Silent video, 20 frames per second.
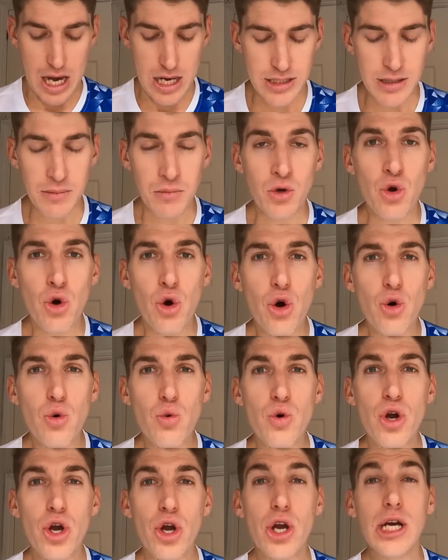some
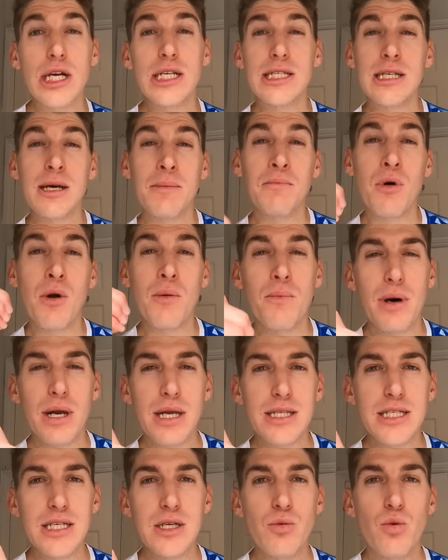core work, some
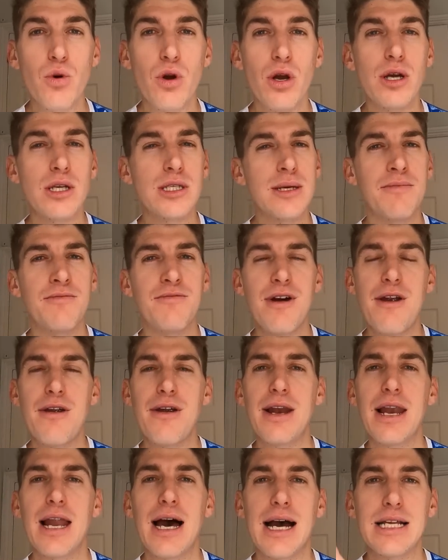mobility work, some
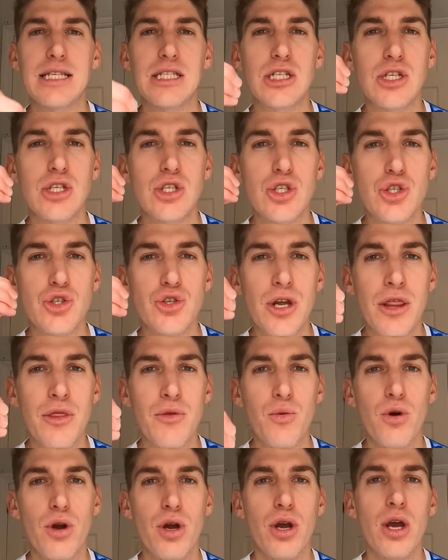very light
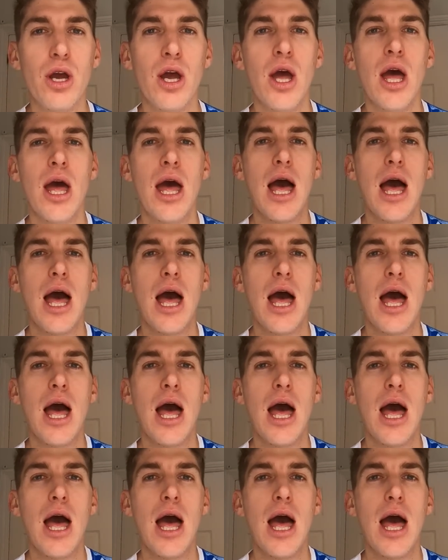strength work,